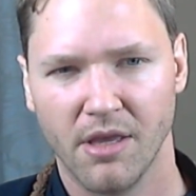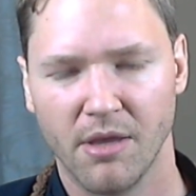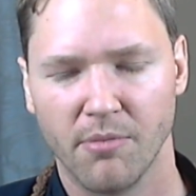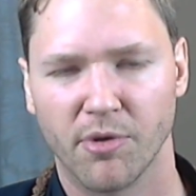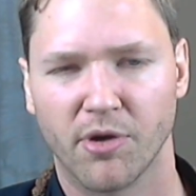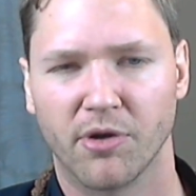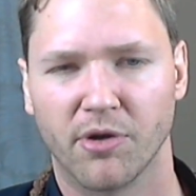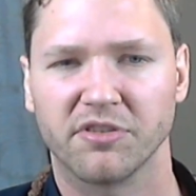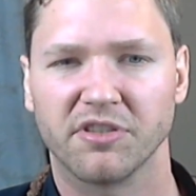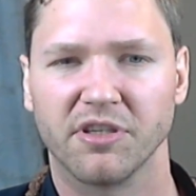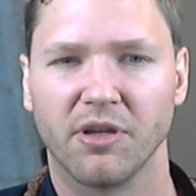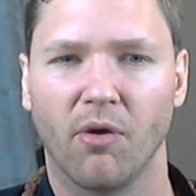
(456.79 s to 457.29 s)

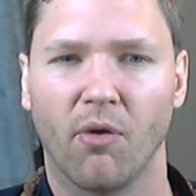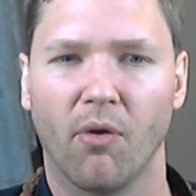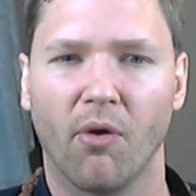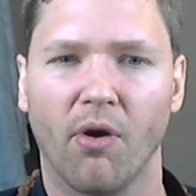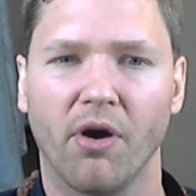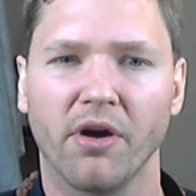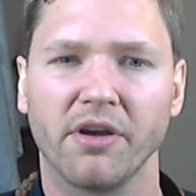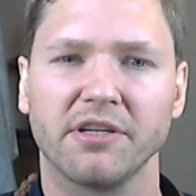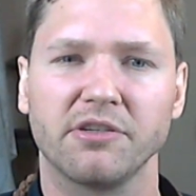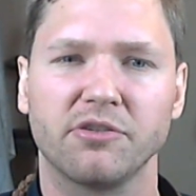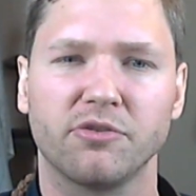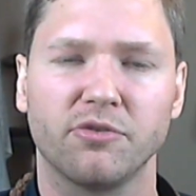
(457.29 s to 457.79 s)
Because in
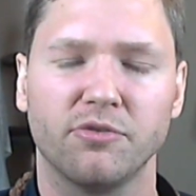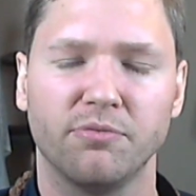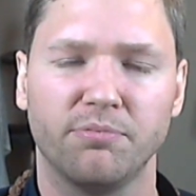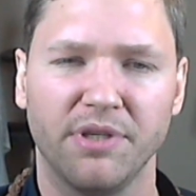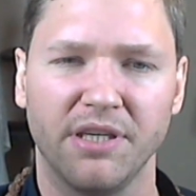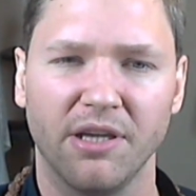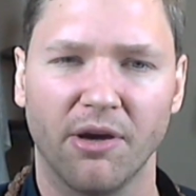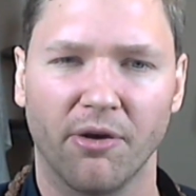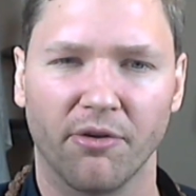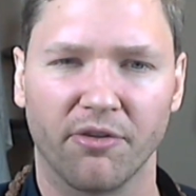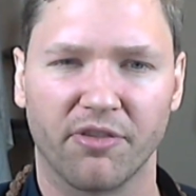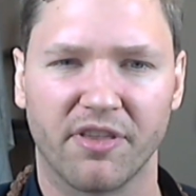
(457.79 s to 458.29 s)
order to
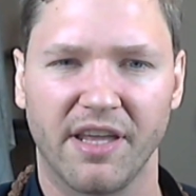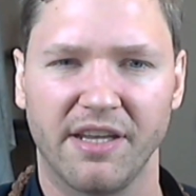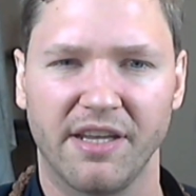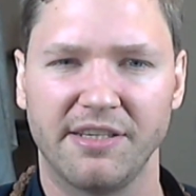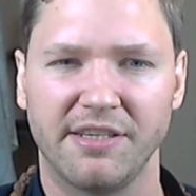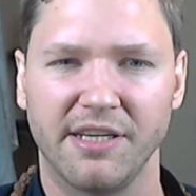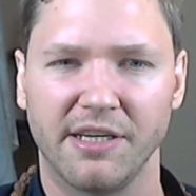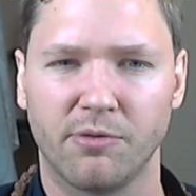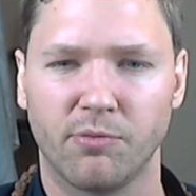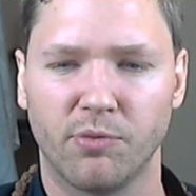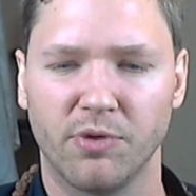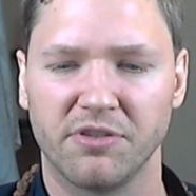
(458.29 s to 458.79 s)
be
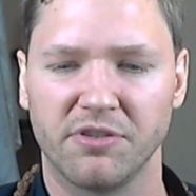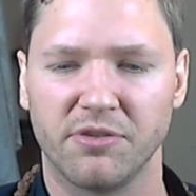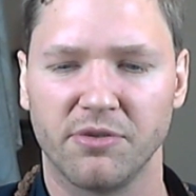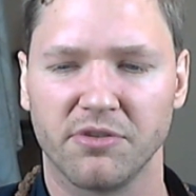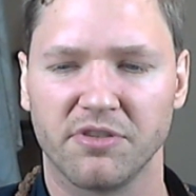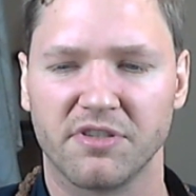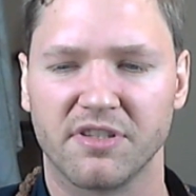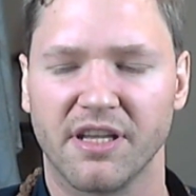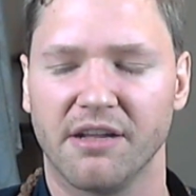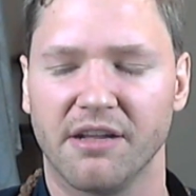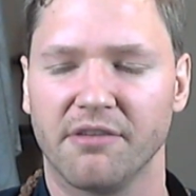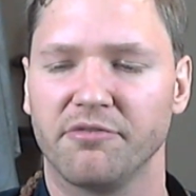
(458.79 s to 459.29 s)
authentic with
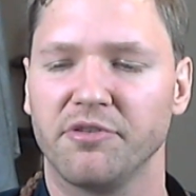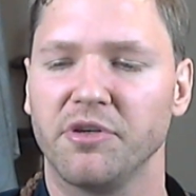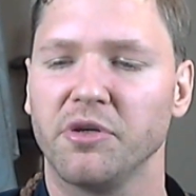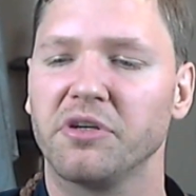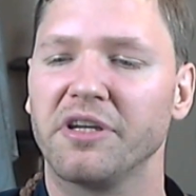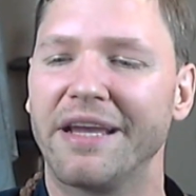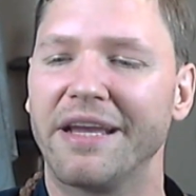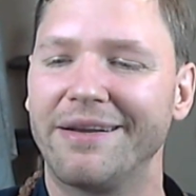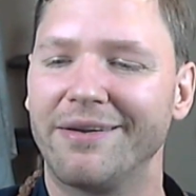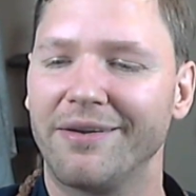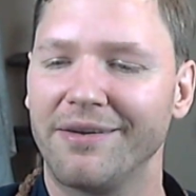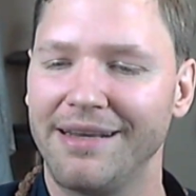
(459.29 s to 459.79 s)
yourself, you
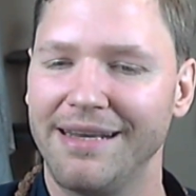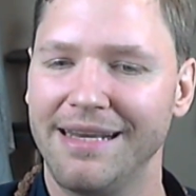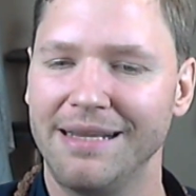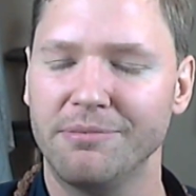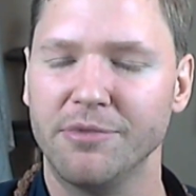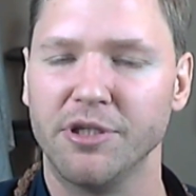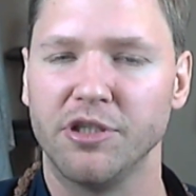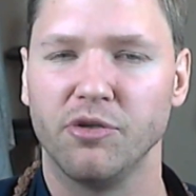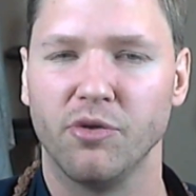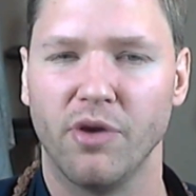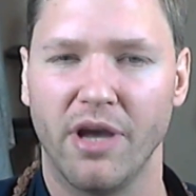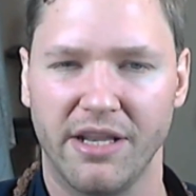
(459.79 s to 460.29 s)
cannot
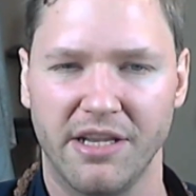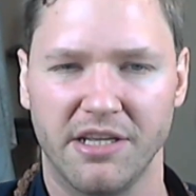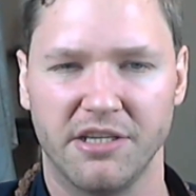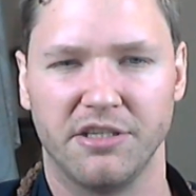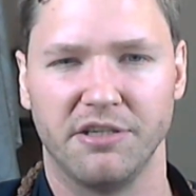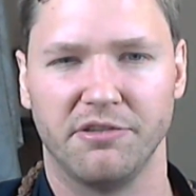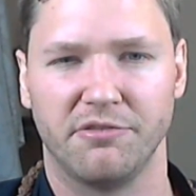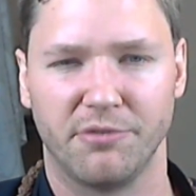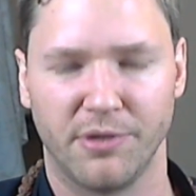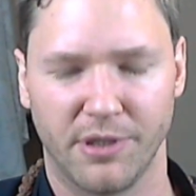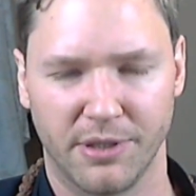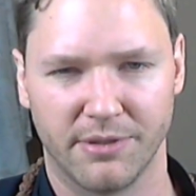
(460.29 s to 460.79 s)
limit your energy
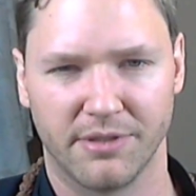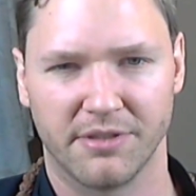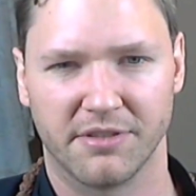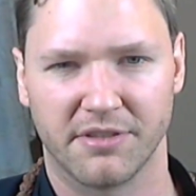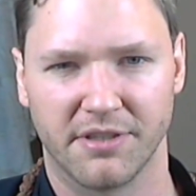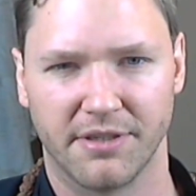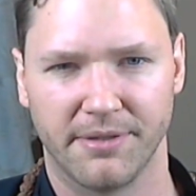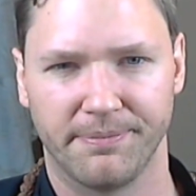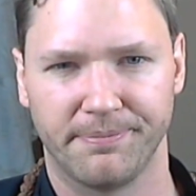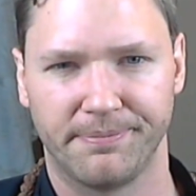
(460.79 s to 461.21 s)
frequency.